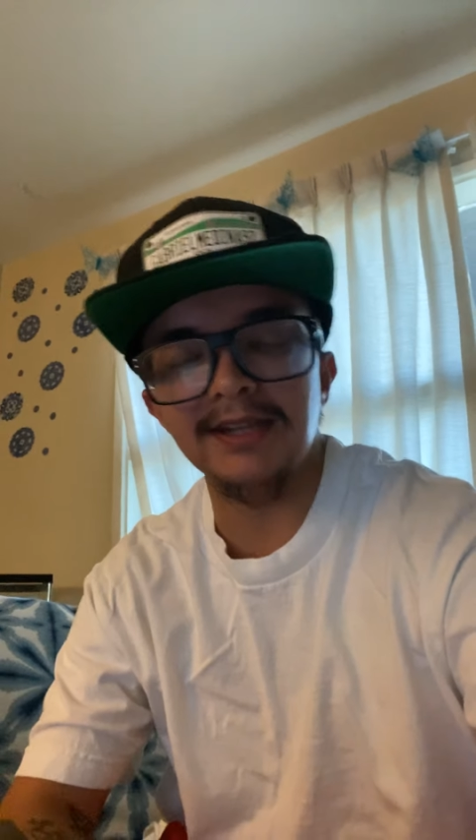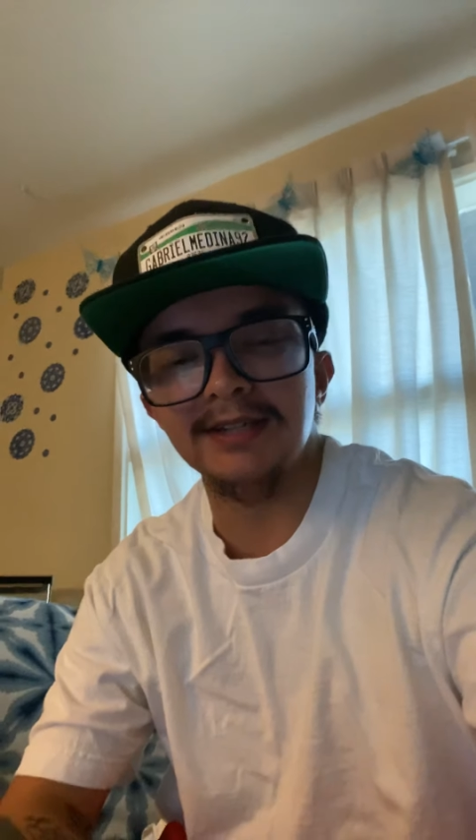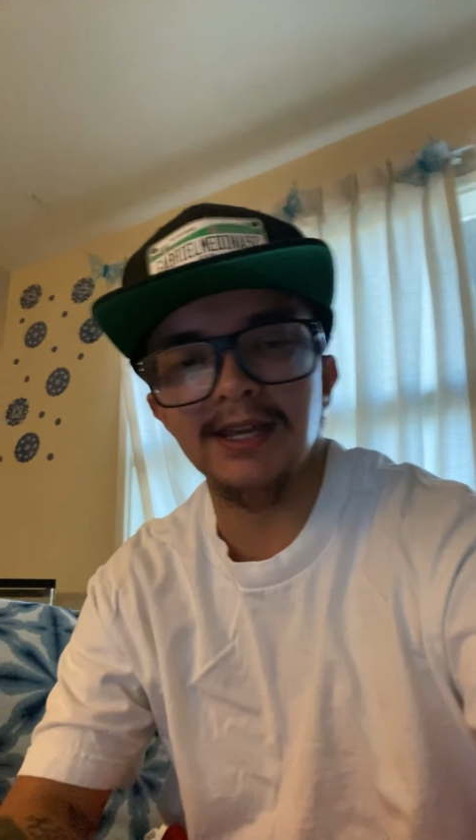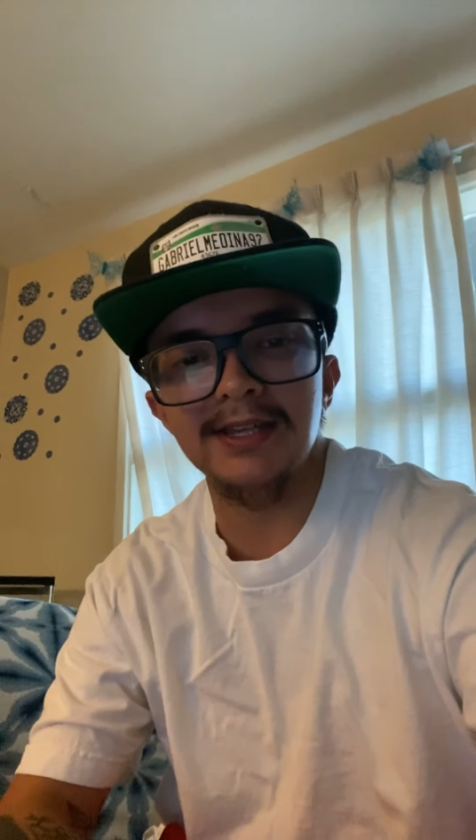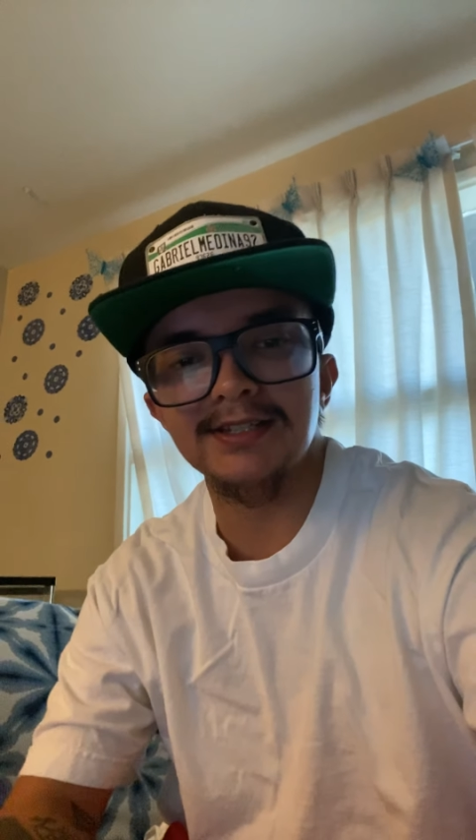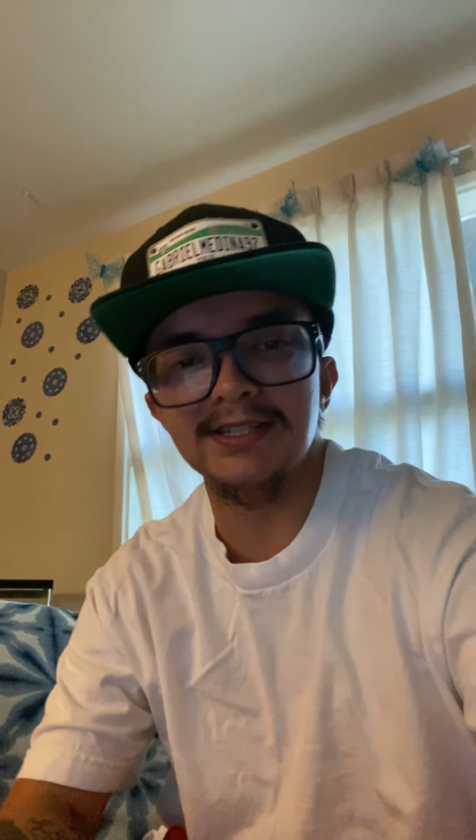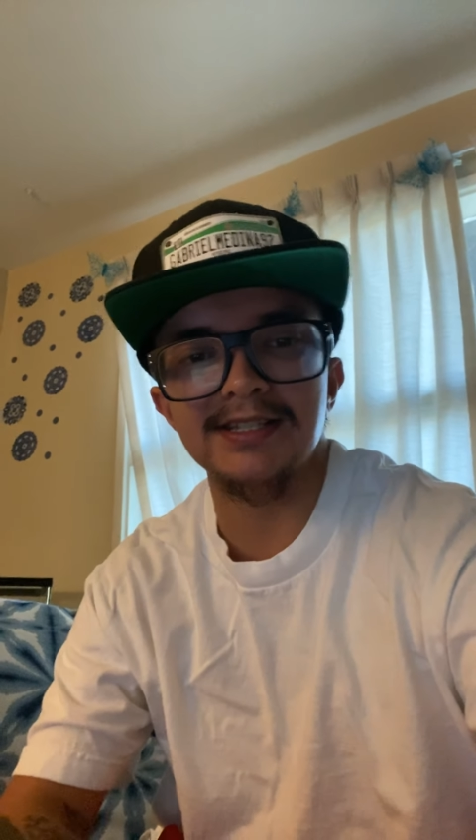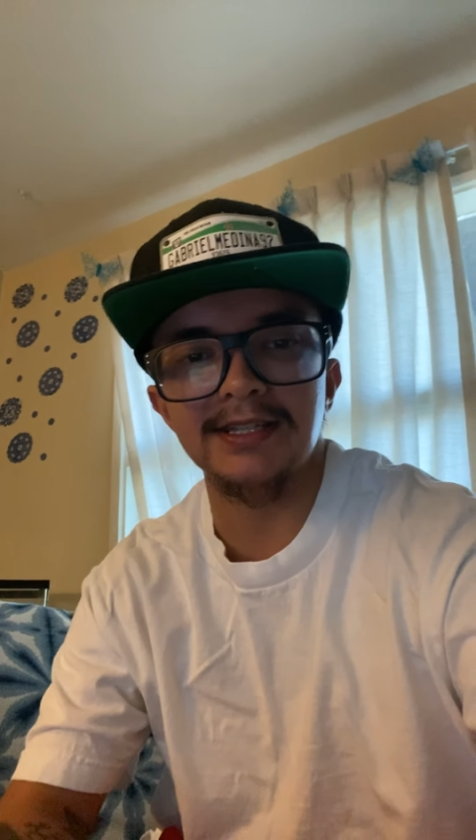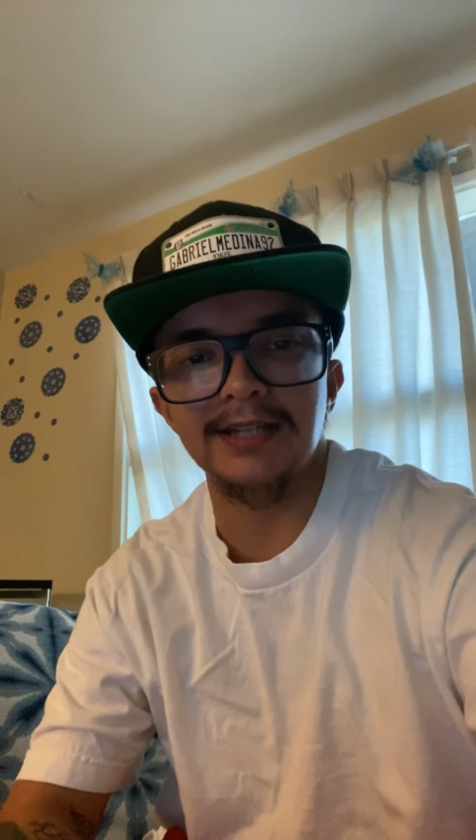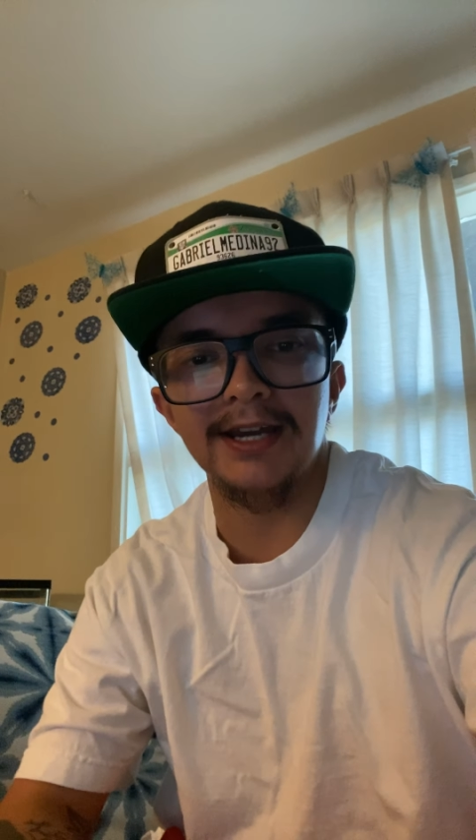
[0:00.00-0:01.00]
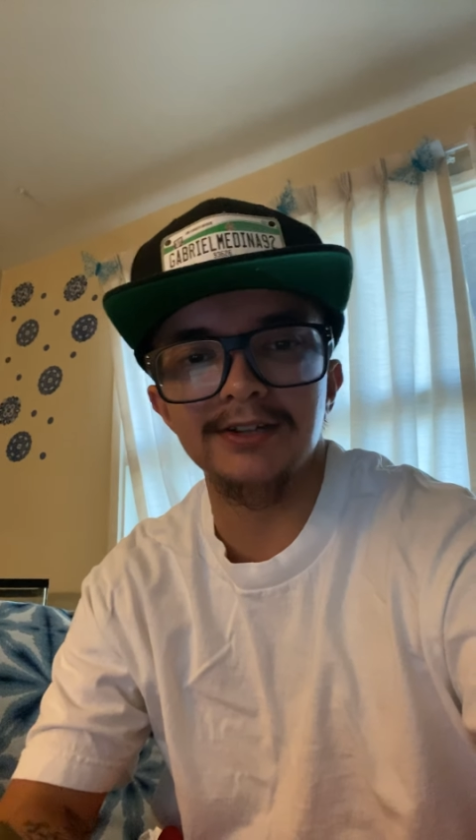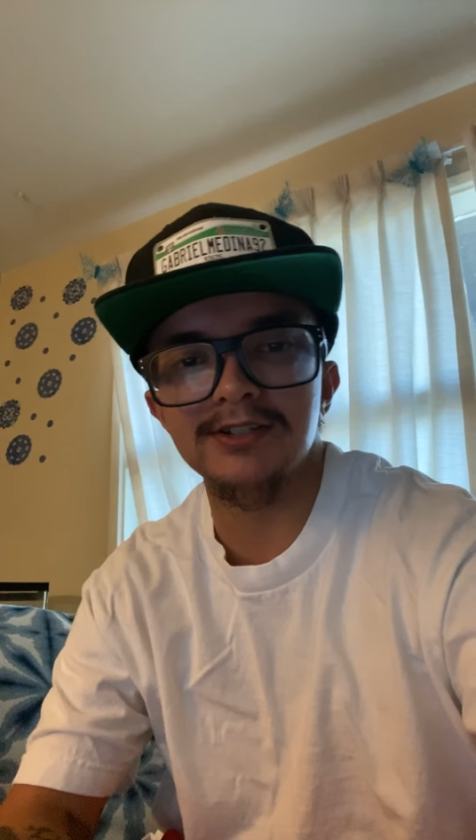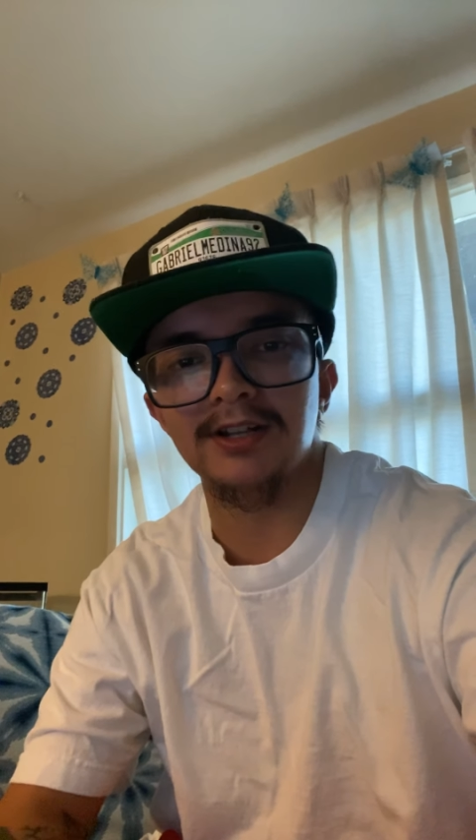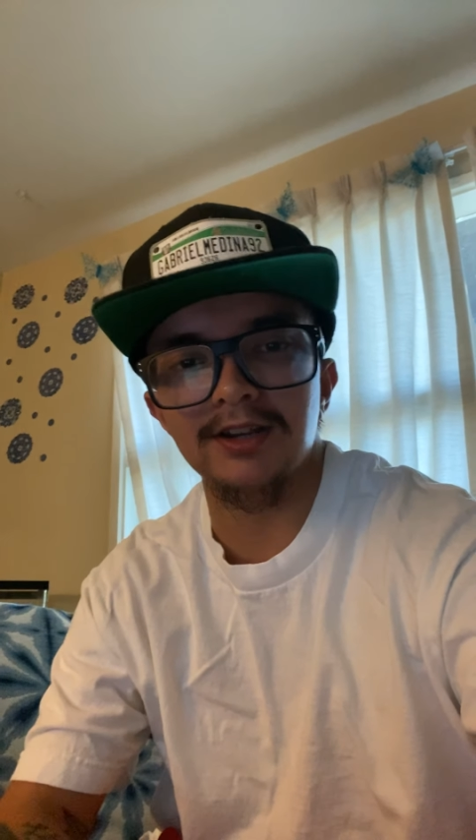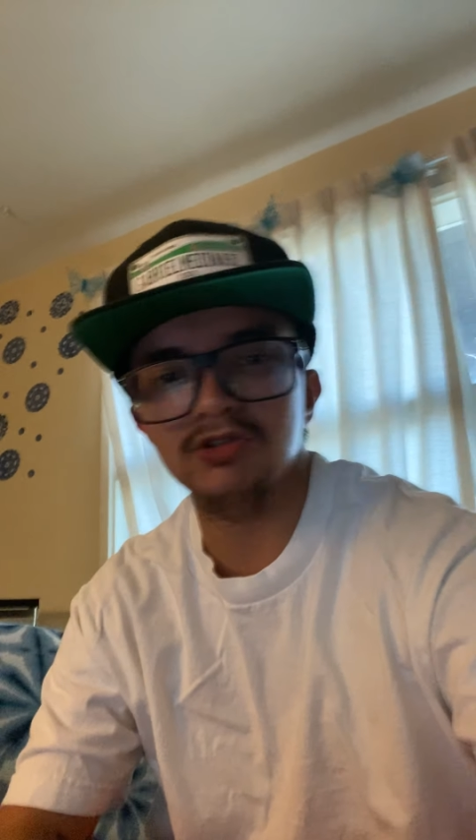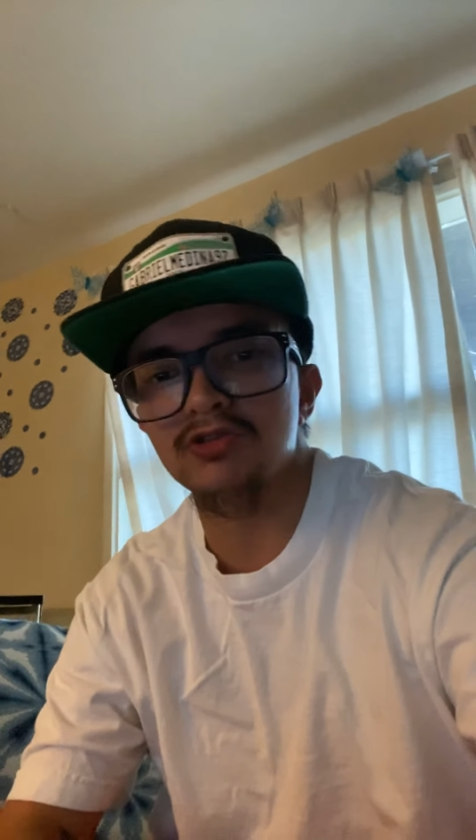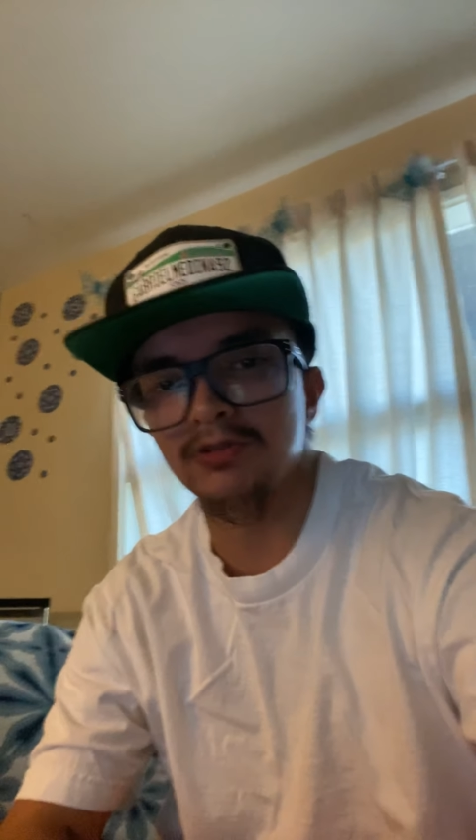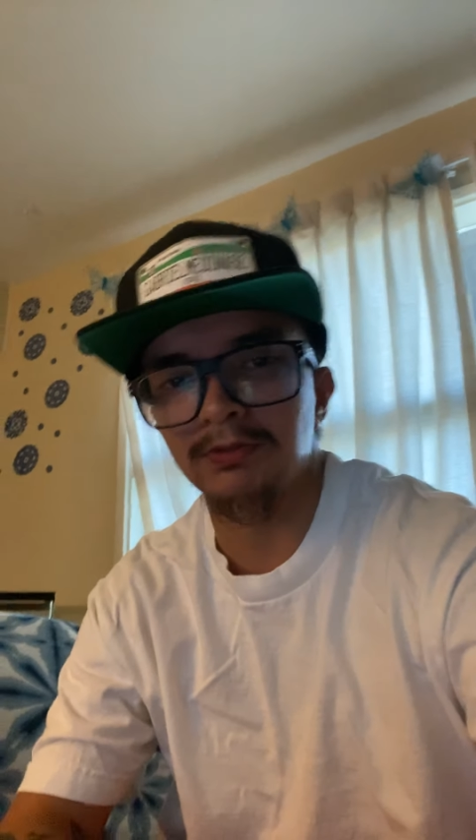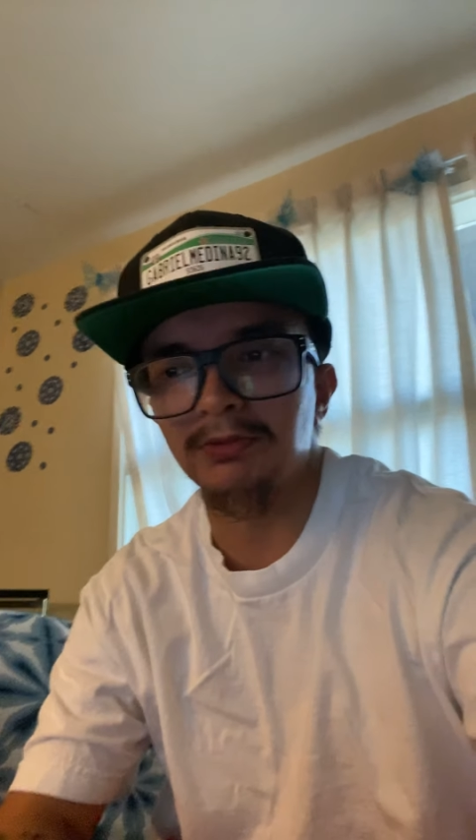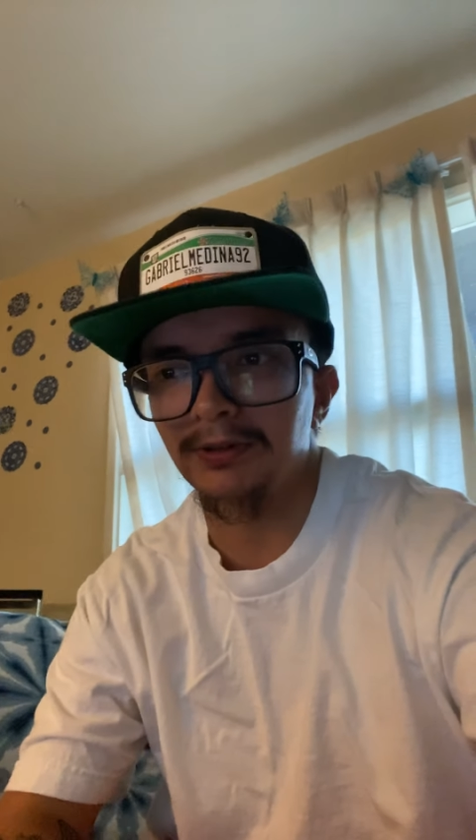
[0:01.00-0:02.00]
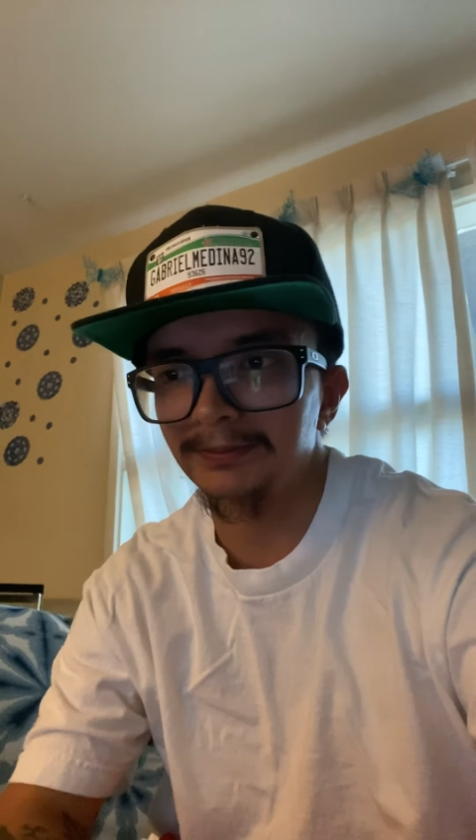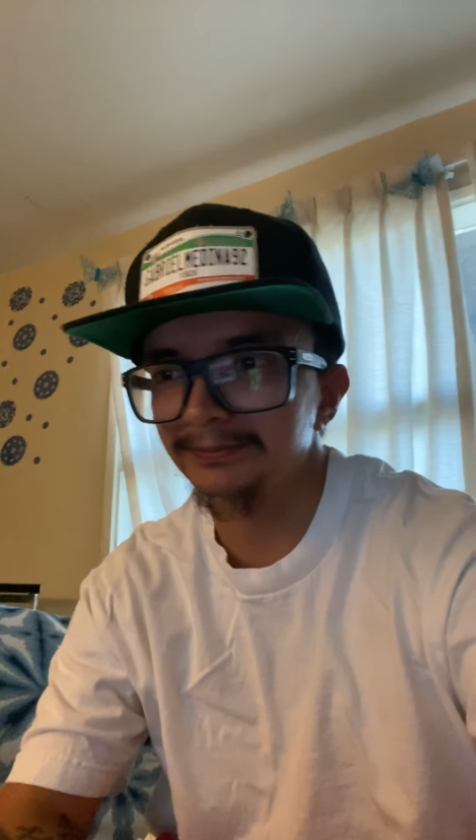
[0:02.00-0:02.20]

days since the Niners lost the Super Bowl.